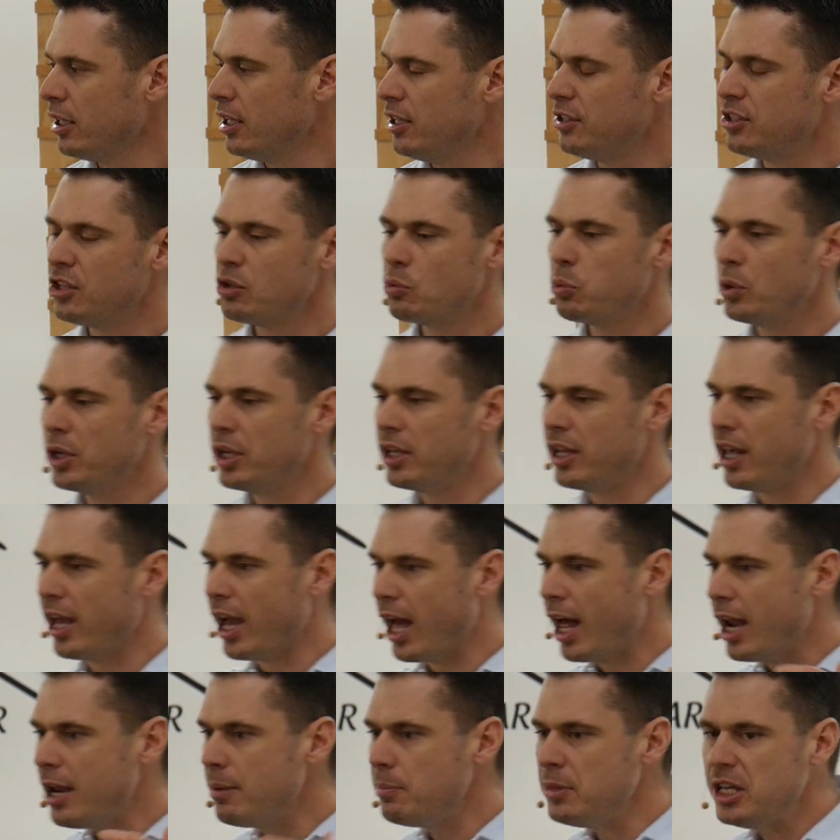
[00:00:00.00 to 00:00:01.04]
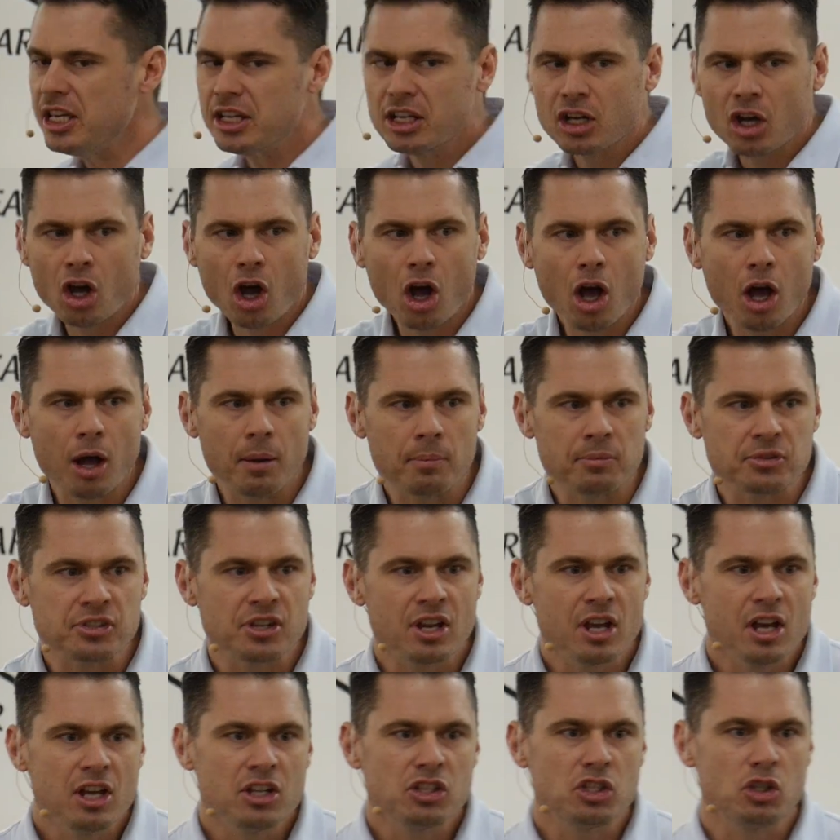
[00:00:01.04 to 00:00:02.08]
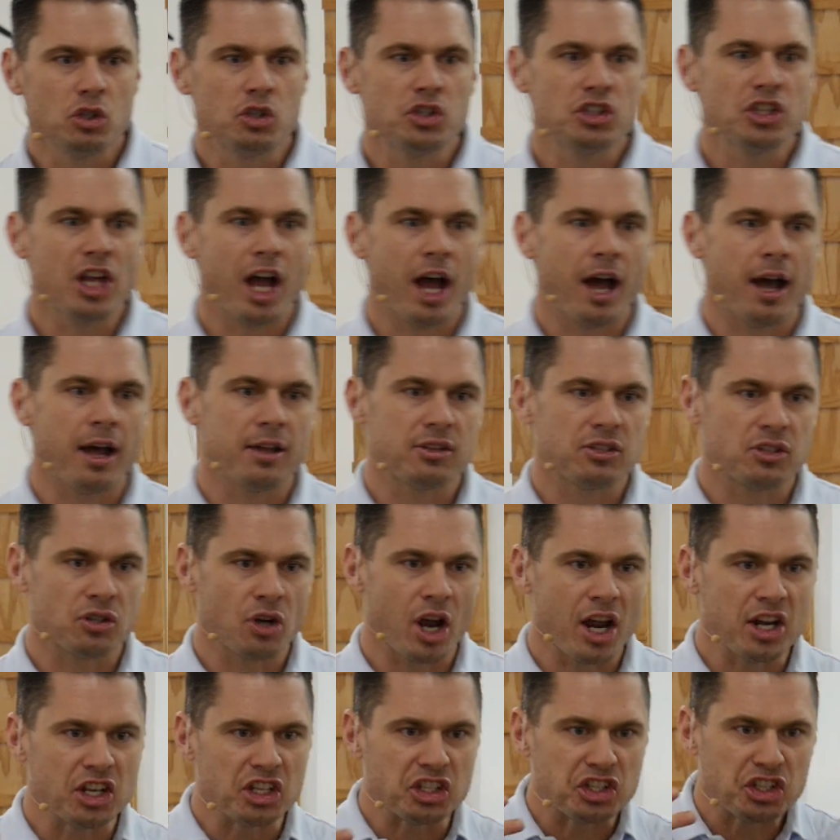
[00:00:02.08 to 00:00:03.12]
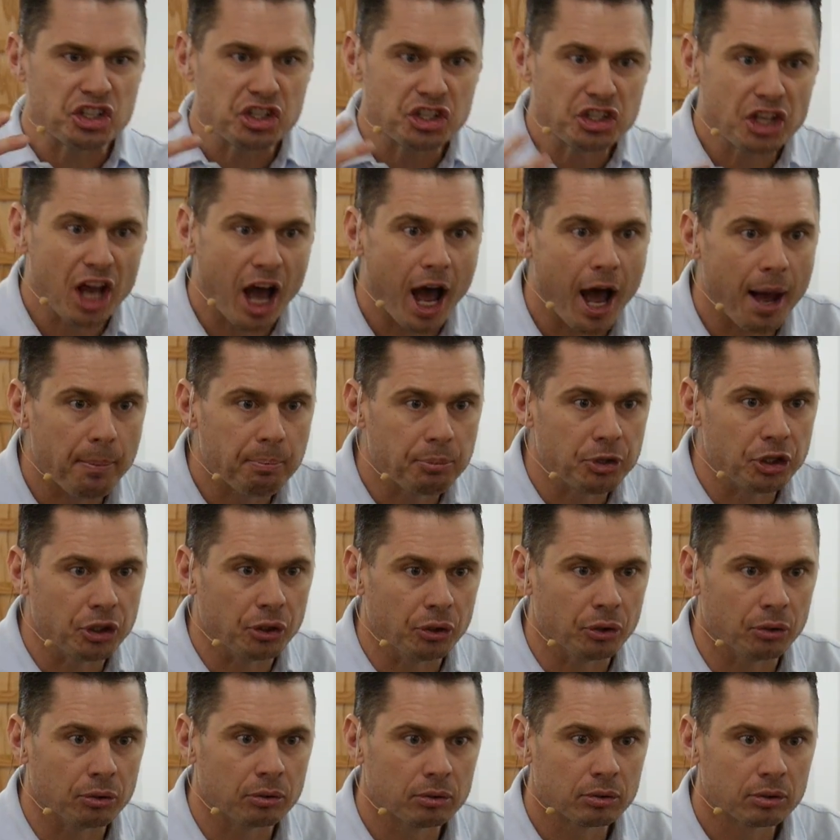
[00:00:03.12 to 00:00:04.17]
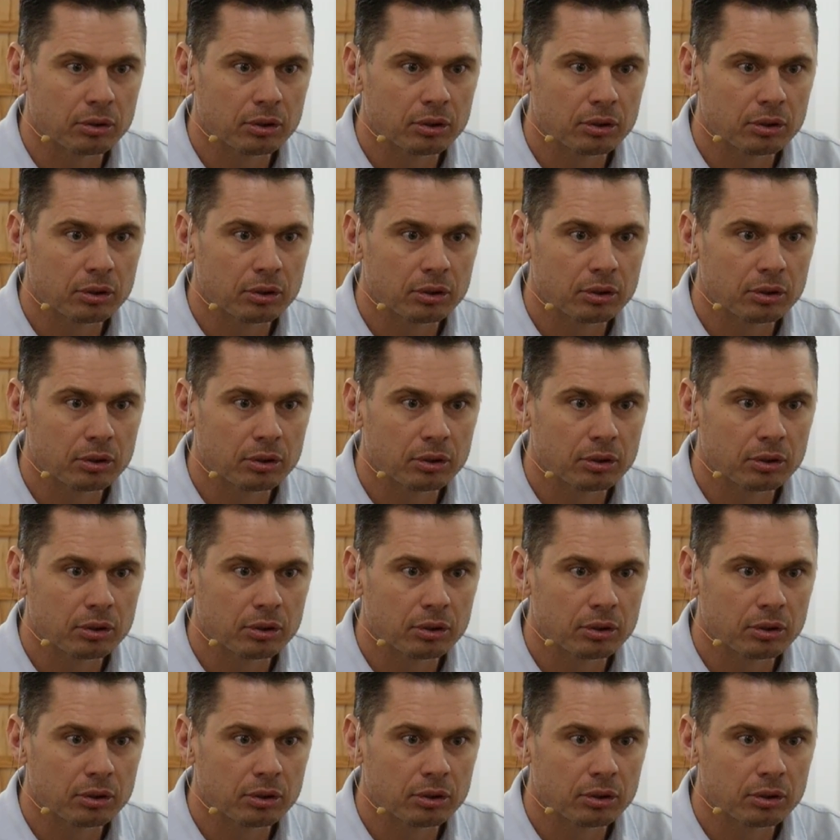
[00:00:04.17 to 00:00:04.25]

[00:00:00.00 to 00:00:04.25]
He says, when the enemy comes to try to stop you